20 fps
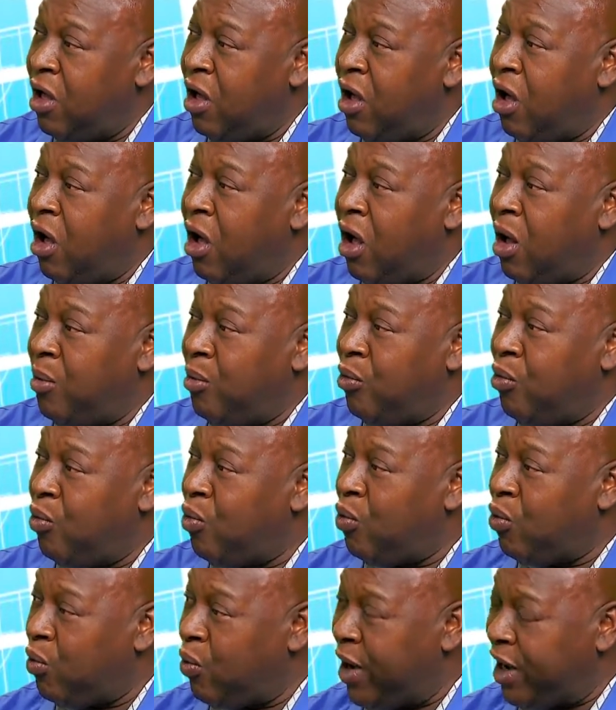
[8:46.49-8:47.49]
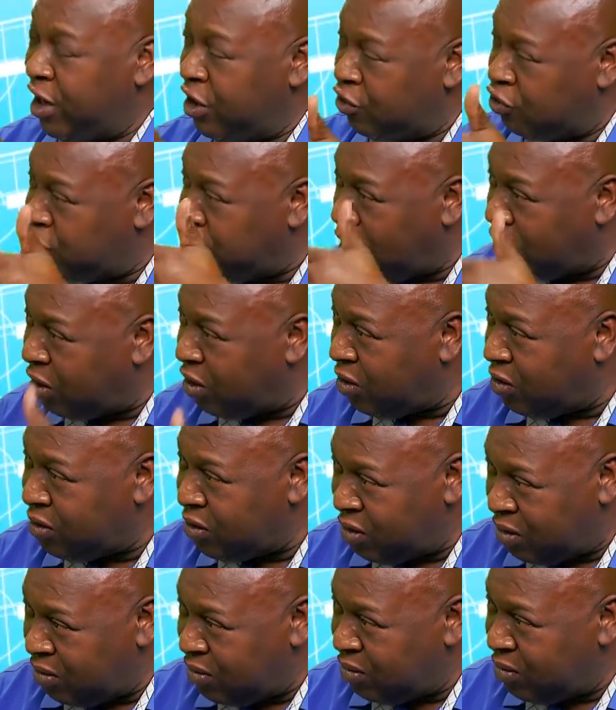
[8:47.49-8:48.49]
When the truck
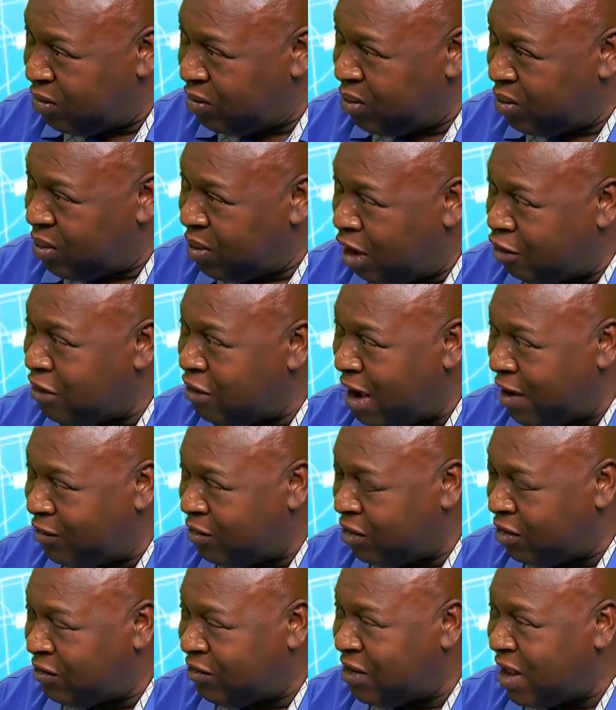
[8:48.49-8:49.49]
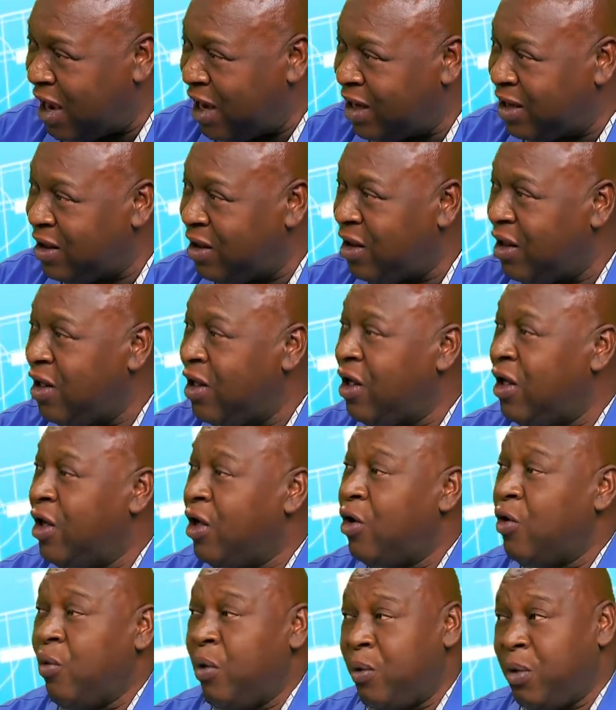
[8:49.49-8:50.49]
arrives on site,
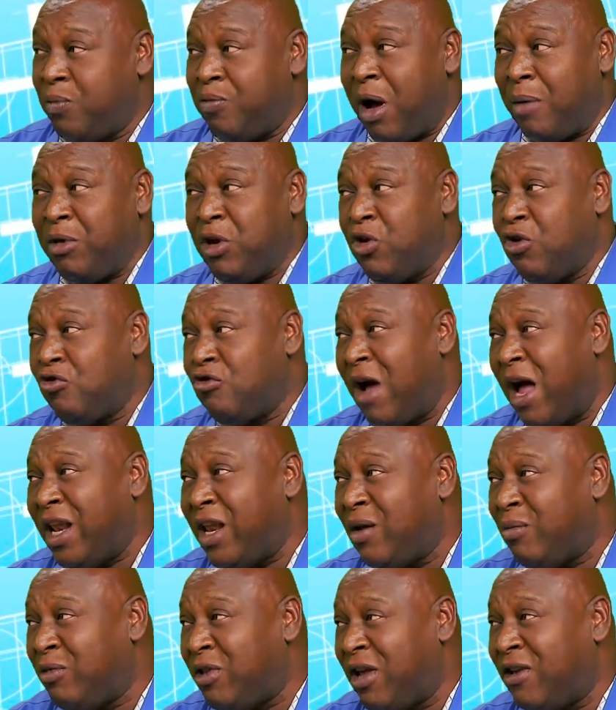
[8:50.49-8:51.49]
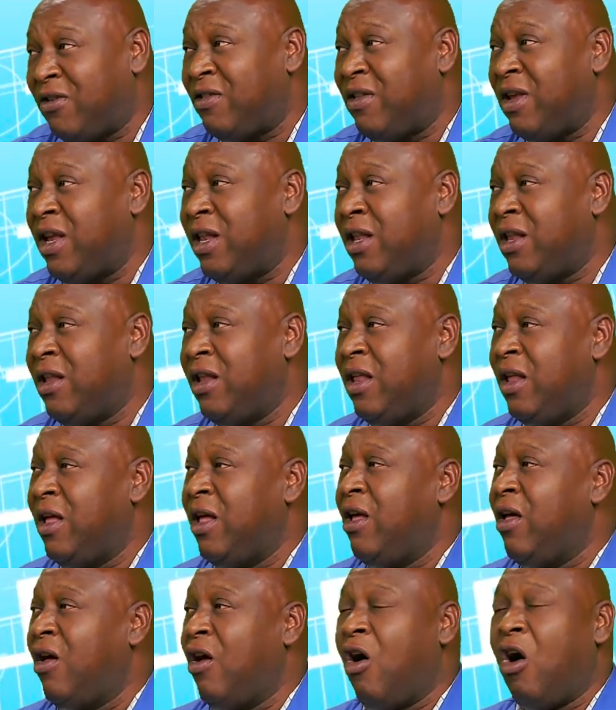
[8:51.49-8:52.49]
we would probably do random testing,
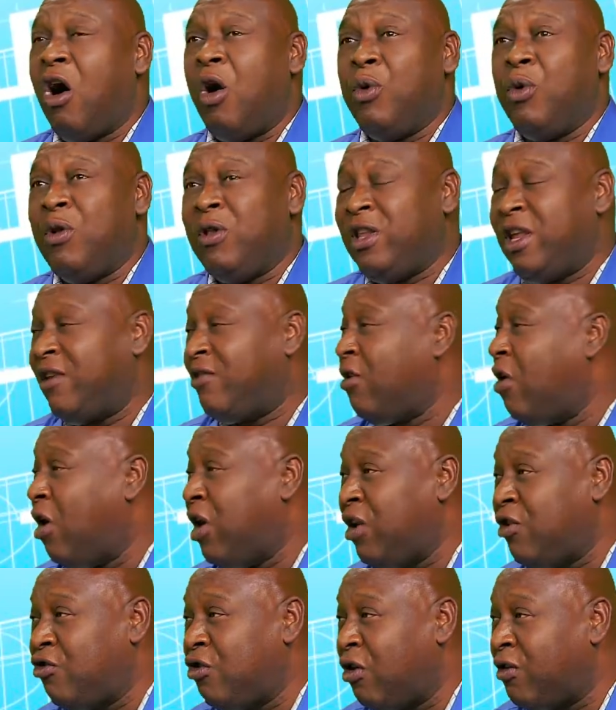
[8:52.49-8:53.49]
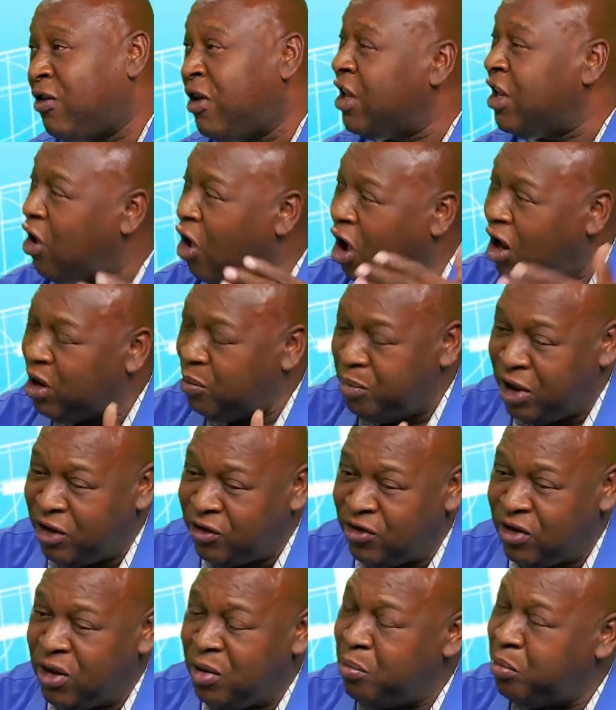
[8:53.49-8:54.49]
or we will test all the trucks. It all
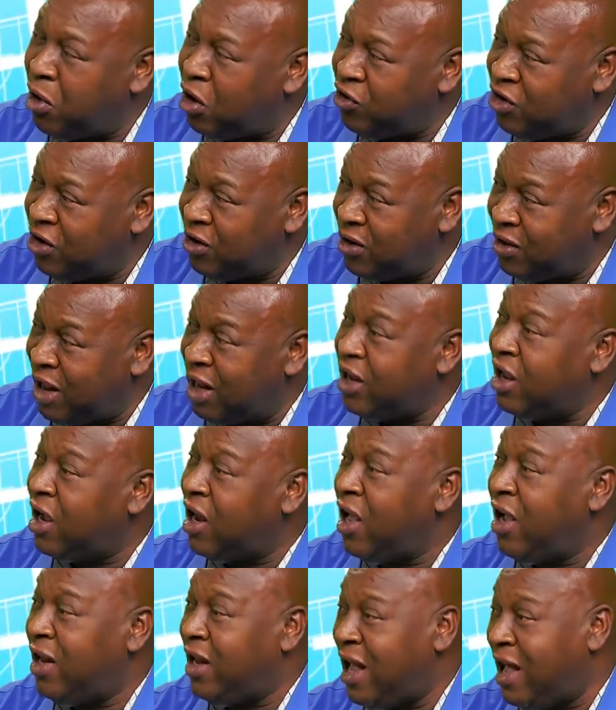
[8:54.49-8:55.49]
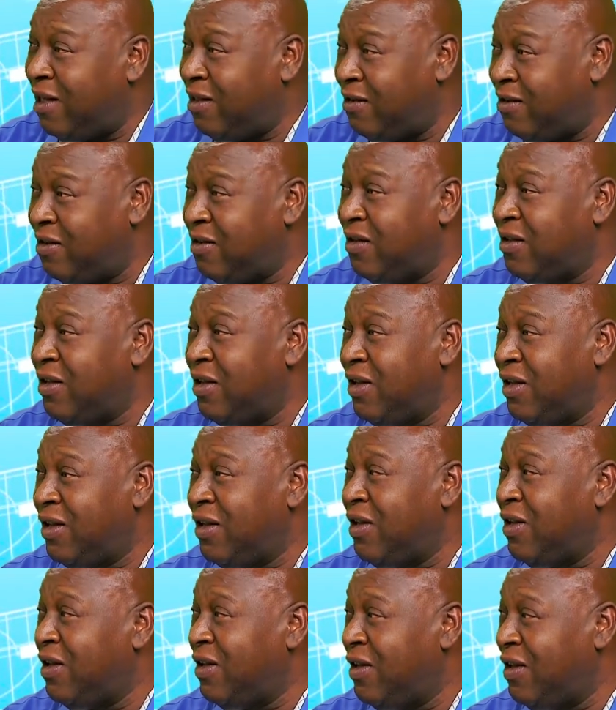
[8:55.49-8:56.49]
depends on the budget that the client has.
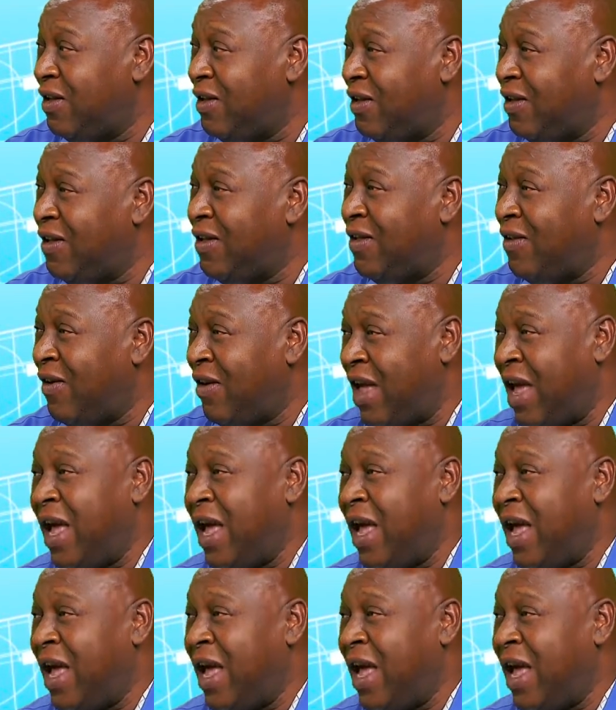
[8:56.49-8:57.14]
Okay.